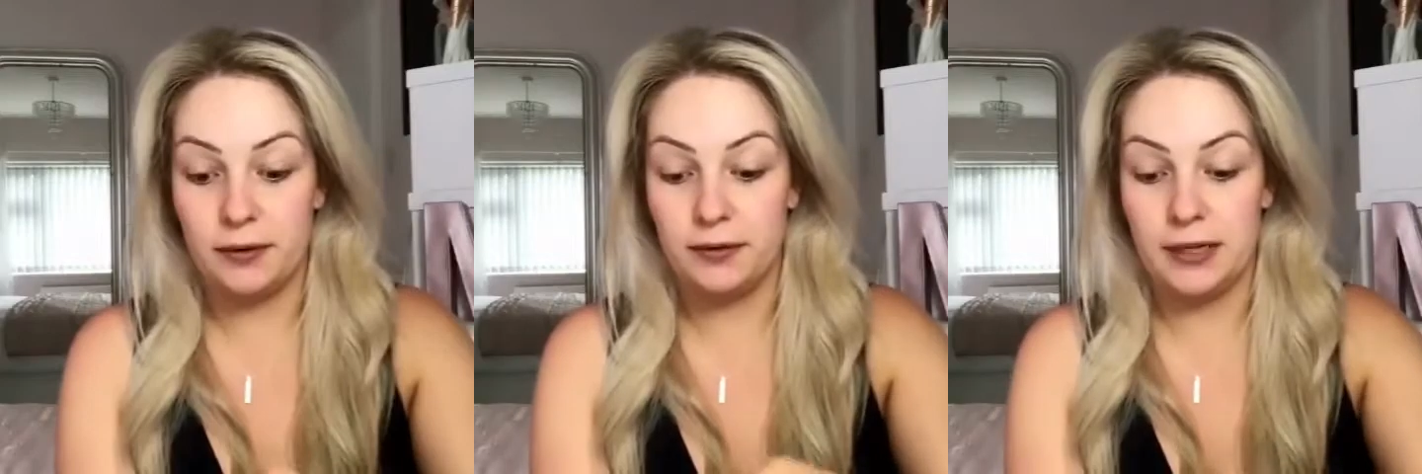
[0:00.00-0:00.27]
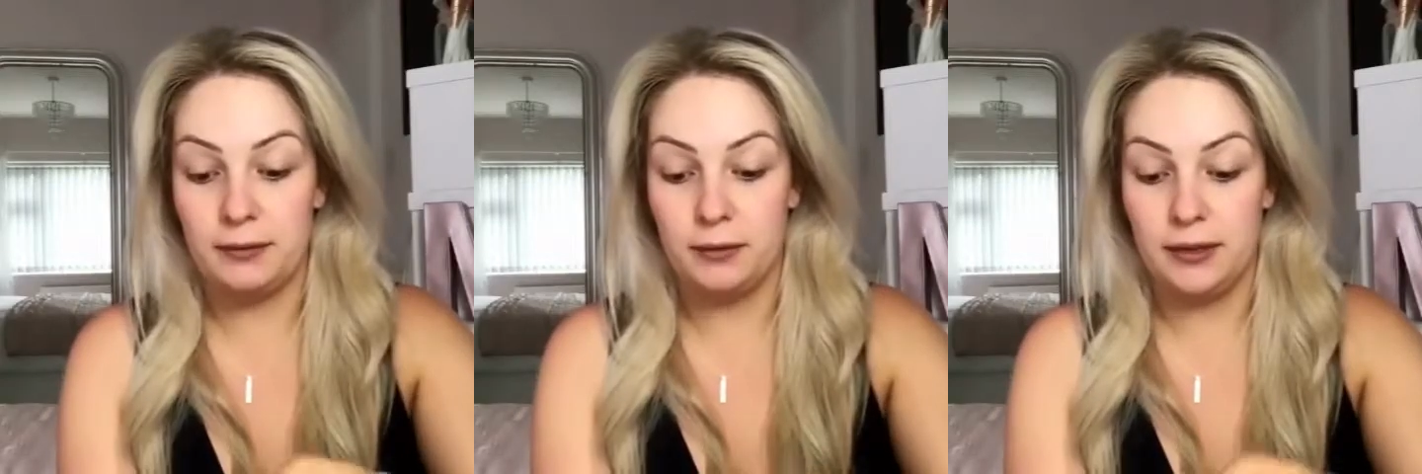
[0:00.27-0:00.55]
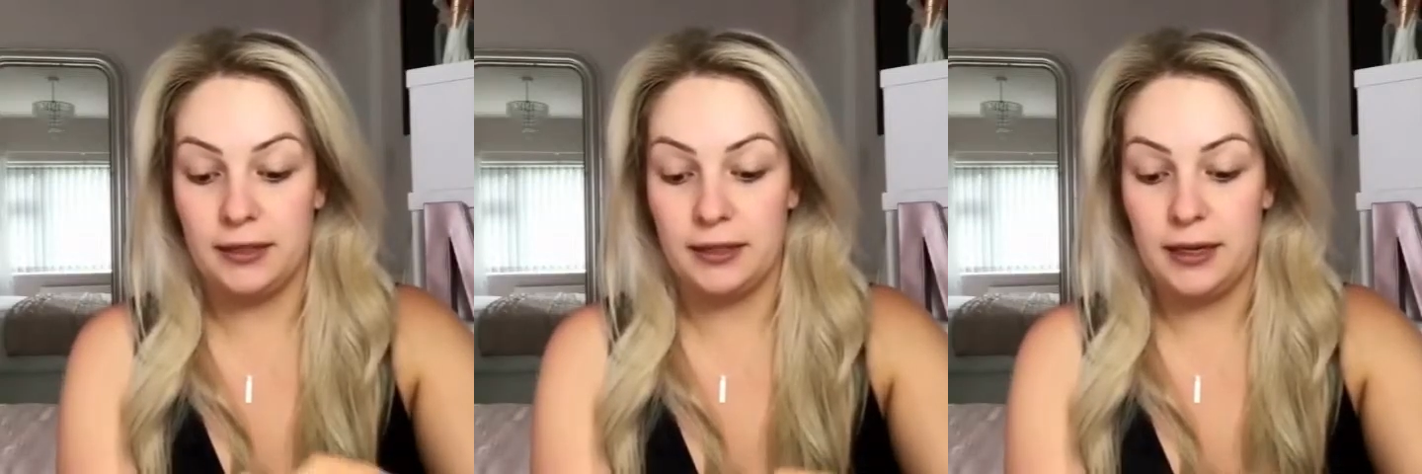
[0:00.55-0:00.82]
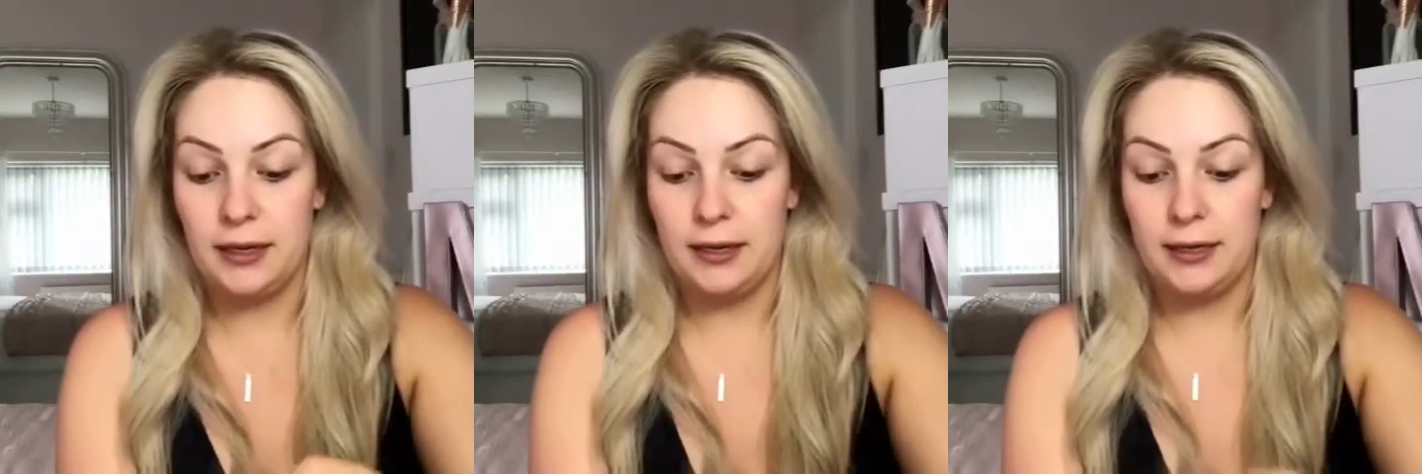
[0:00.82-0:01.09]
obviously
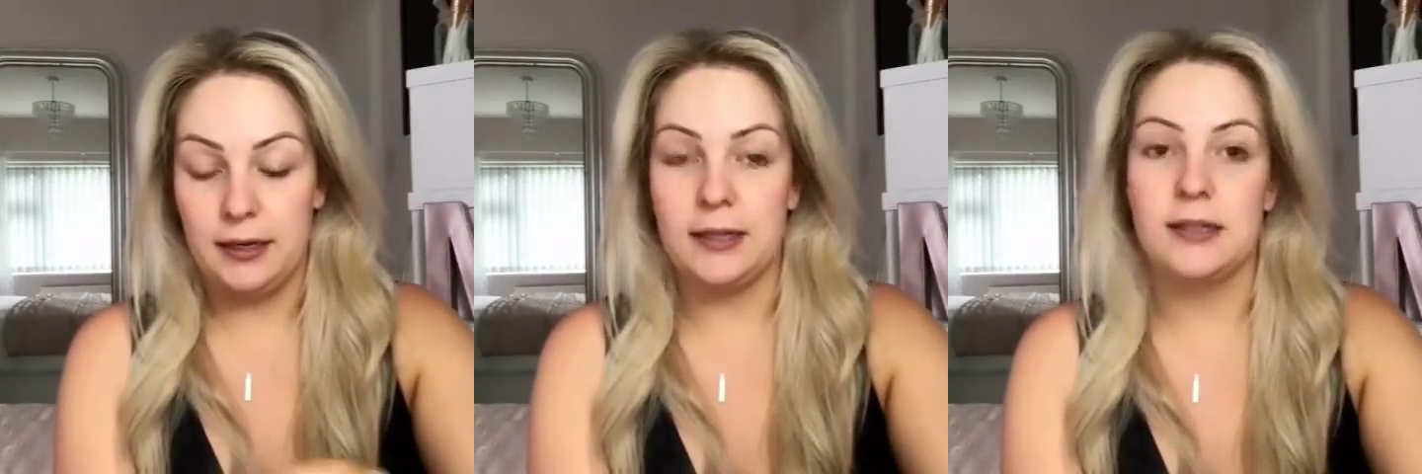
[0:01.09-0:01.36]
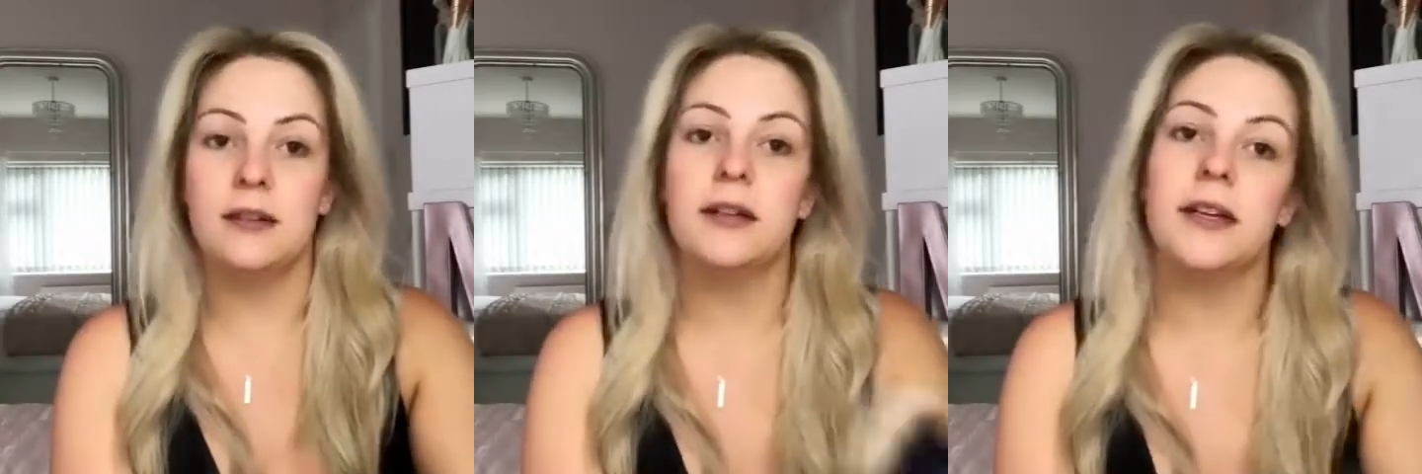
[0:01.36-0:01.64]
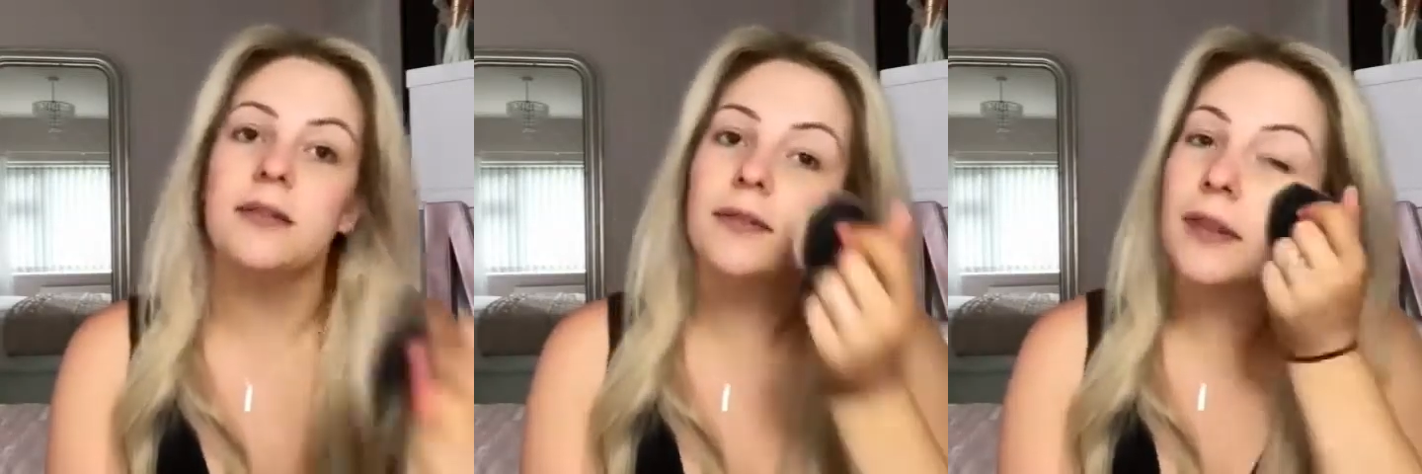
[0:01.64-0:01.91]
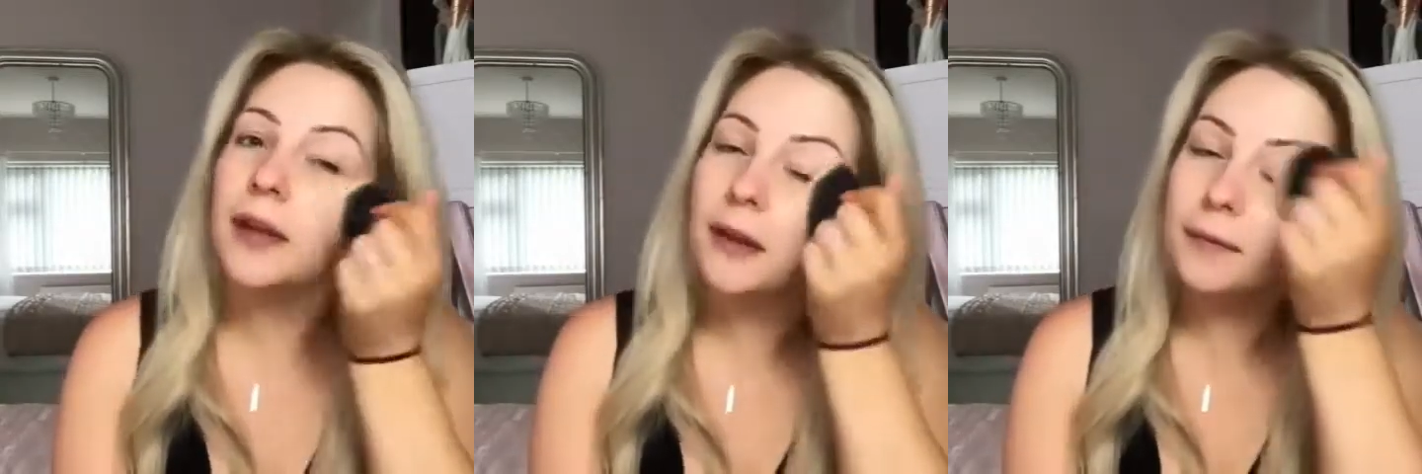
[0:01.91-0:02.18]
is looking
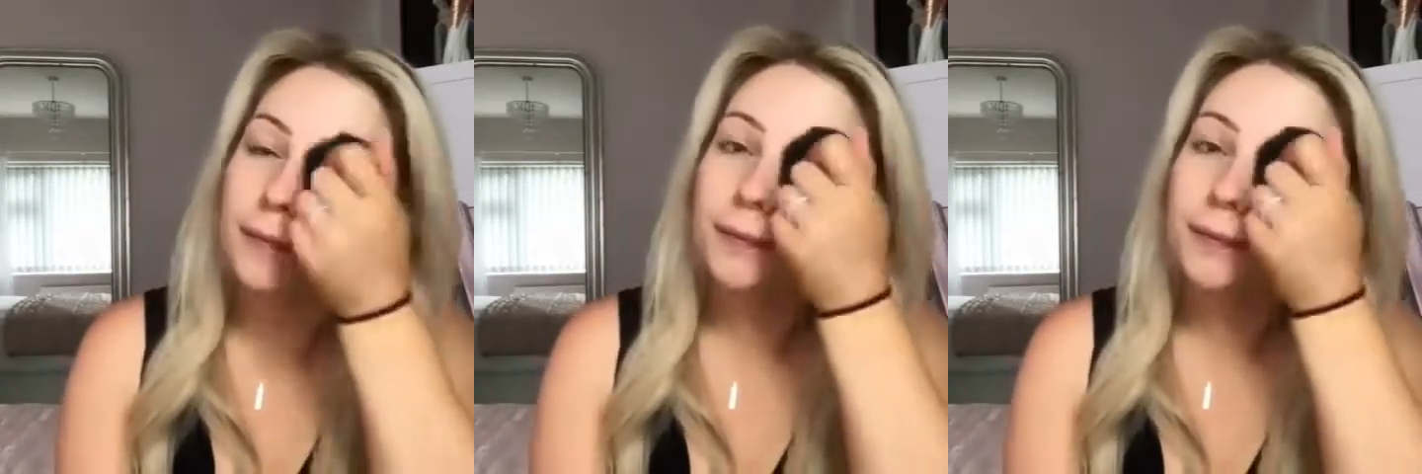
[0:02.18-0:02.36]
for that